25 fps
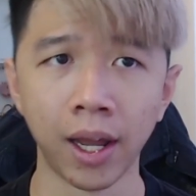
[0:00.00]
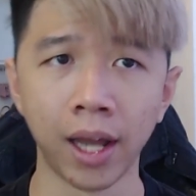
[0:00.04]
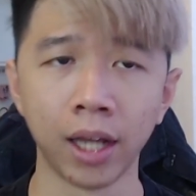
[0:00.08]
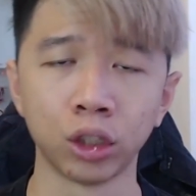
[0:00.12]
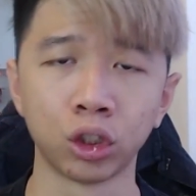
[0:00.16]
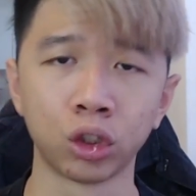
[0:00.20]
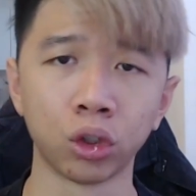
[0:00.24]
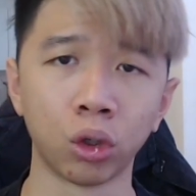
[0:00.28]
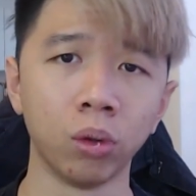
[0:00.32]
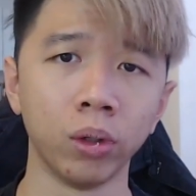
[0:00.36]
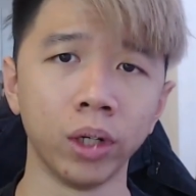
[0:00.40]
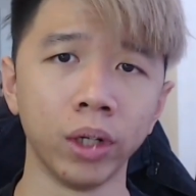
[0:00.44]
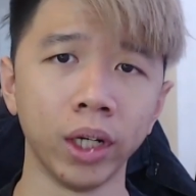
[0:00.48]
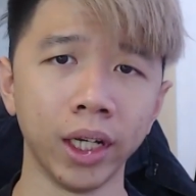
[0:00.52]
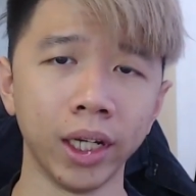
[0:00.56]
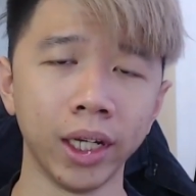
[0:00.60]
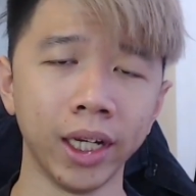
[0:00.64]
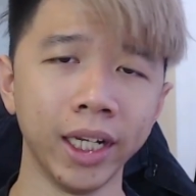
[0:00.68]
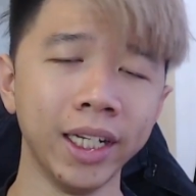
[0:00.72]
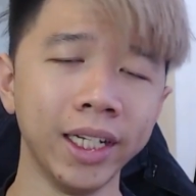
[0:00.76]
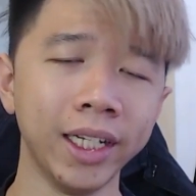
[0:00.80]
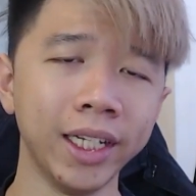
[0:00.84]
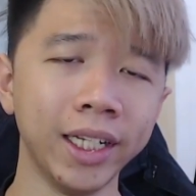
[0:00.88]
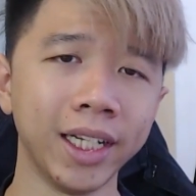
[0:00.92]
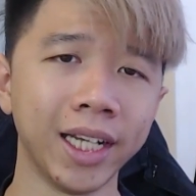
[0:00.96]
So
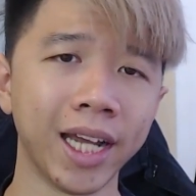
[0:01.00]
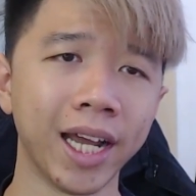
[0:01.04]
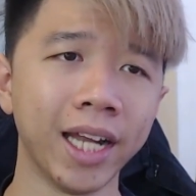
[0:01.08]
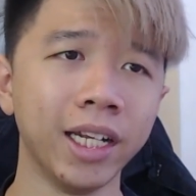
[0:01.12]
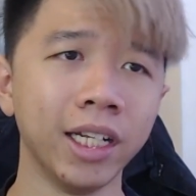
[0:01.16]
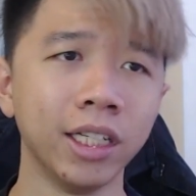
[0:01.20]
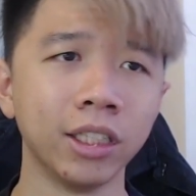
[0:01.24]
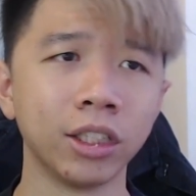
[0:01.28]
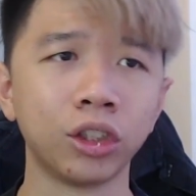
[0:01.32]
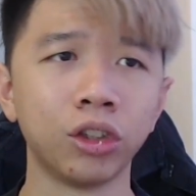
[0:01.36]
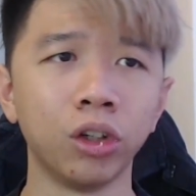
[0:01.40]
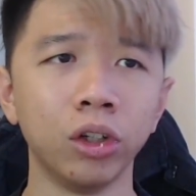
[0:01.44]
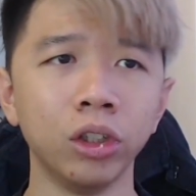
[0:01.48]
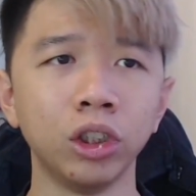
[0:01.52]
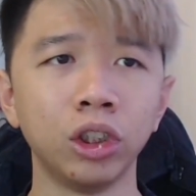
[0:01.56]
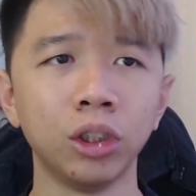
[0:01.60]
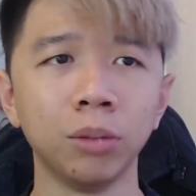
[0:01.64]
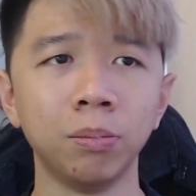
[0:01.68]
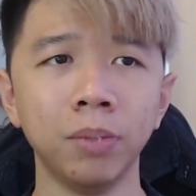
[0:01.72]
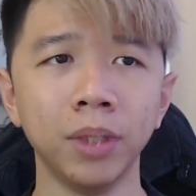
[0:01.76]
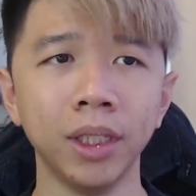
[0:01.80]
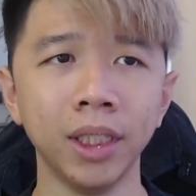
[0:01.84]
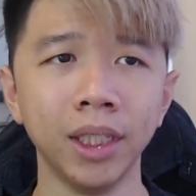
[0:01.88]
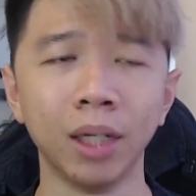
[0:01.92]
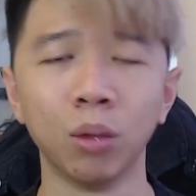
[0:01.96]
in the end, it's going to
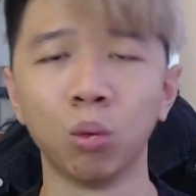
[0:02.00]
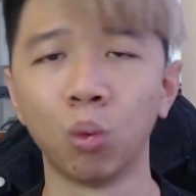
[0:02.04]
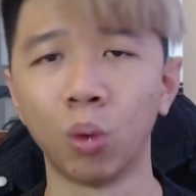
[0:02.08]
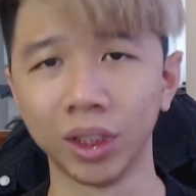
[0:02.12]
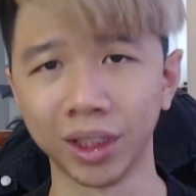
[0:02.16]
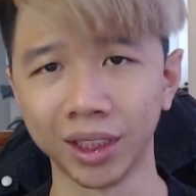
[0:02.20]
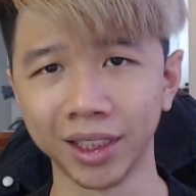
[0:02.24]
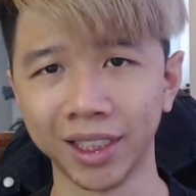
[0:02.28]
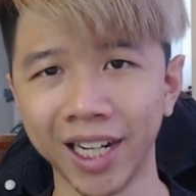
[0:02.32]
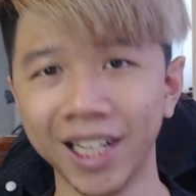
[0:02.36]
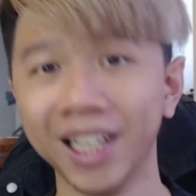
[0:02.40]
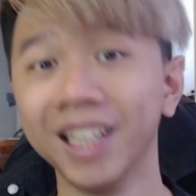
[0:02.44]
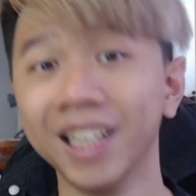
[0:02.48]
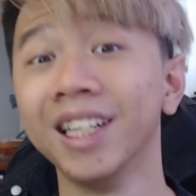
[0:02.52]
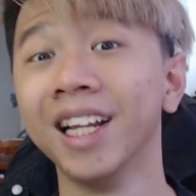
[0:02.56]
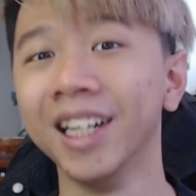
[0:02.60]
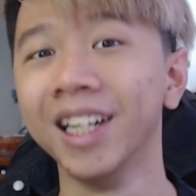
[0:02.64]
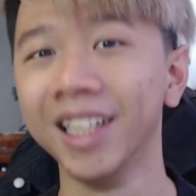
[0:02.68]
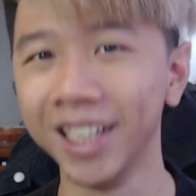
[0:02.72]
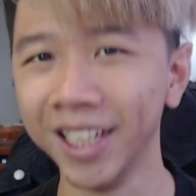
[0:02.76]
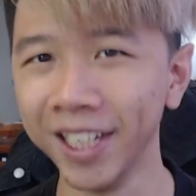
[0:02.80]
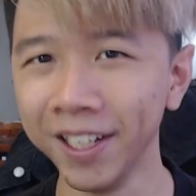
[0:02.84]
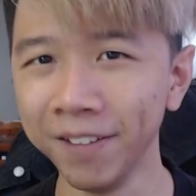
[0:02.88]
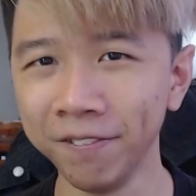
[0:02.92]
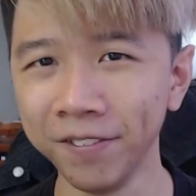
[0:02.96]
be, once again, the
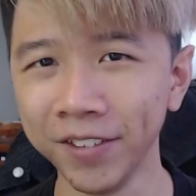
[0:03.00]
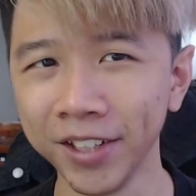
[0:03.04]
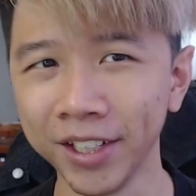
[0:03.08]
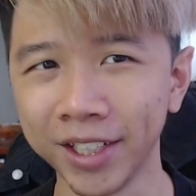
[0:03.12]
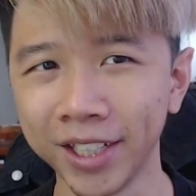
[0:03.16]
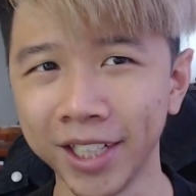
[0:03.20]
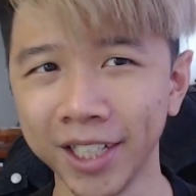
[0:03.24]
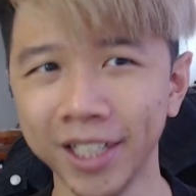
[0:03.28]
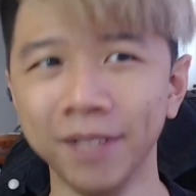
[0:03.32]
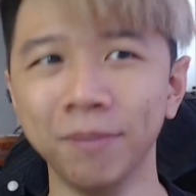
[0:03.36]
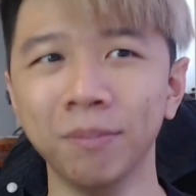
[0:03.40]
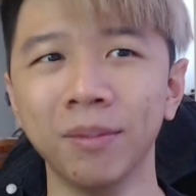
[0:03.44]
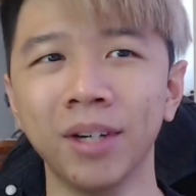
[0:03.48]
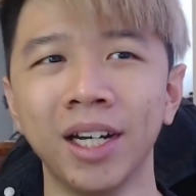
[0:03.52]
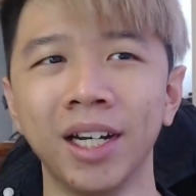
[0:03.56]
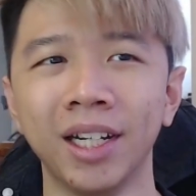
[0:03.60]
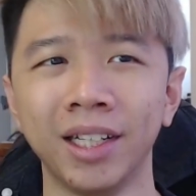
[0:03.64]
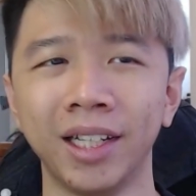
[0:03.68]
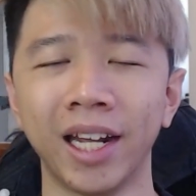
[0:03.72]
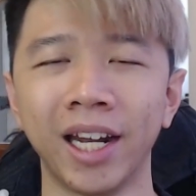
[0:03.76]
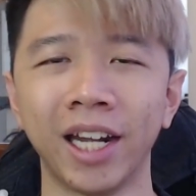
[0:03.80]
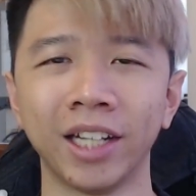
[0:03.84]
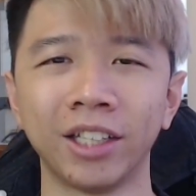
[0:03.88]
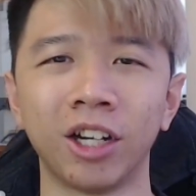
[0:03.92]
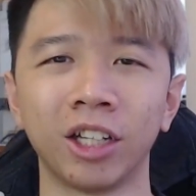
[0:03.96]
Leafy team
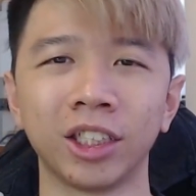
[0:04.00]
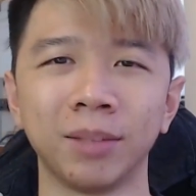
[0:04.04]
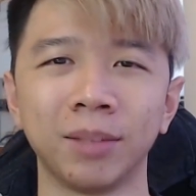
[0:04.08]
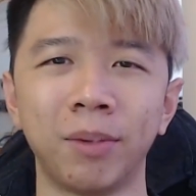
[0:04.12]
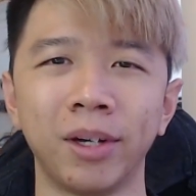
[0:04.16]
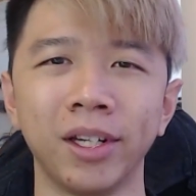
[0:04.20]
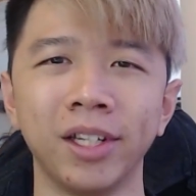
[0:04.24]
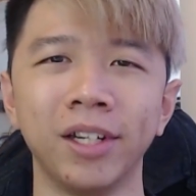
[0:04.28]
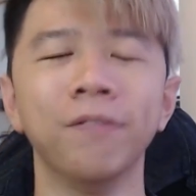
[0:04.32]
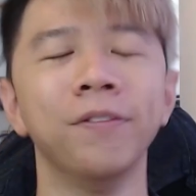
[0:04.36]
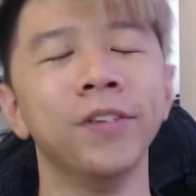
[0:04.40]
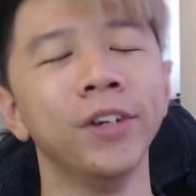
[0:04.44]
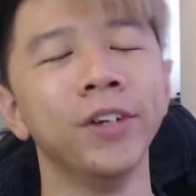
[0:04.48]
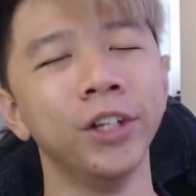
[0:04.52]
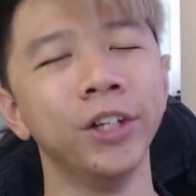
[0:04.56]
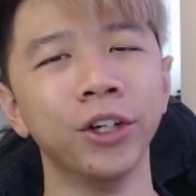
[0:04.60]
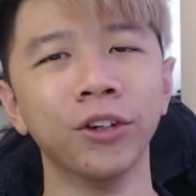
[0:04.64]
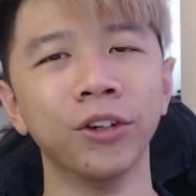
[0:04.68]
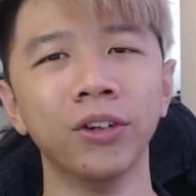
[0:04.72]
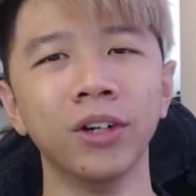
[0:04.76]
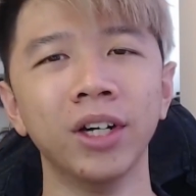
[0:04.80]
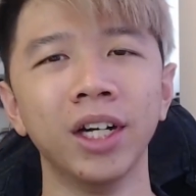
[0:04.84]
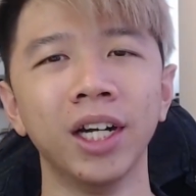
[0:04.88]
that I talked about in the video